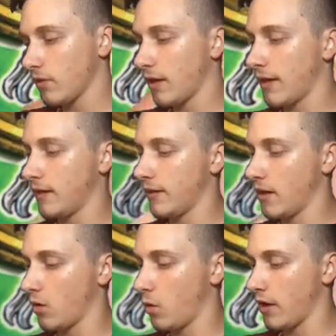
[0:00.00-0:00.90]
and they are
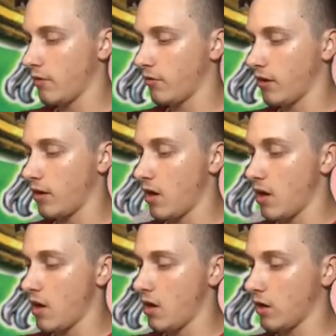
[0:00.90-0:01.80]
quite
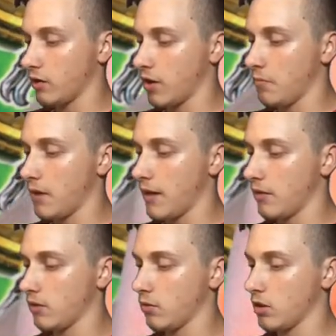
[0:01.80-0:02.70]
hard to come by,
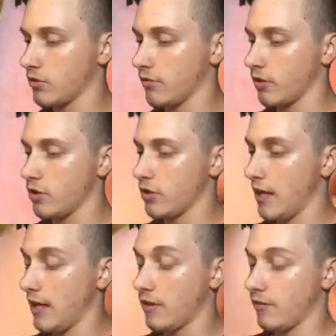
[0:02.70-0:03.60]
Dauntless Revolution.
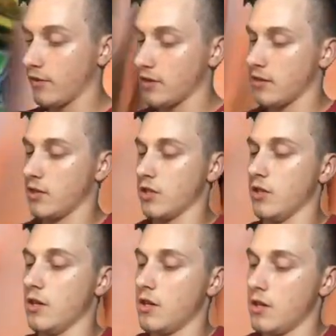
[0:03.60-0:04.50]
Anything first edition,
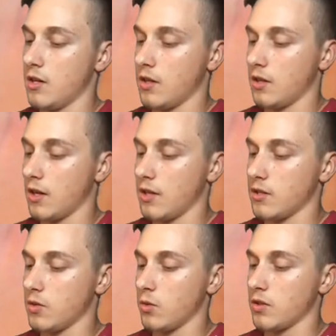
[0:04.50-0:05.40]
guys,
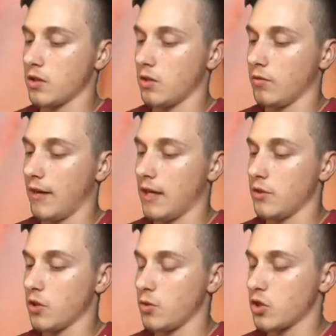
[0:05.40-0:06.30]
is always going to hold value.
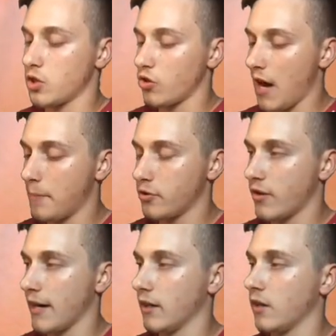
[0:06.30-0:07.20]
So Scrap
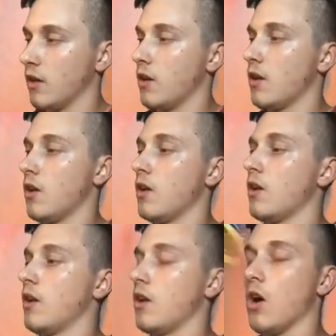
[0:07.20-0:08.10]
Dragon,
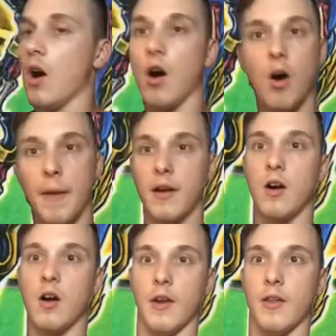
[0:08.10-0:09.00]
oh my
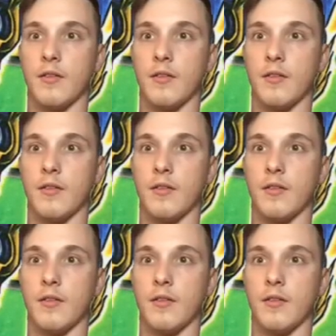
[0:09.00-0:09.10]
god!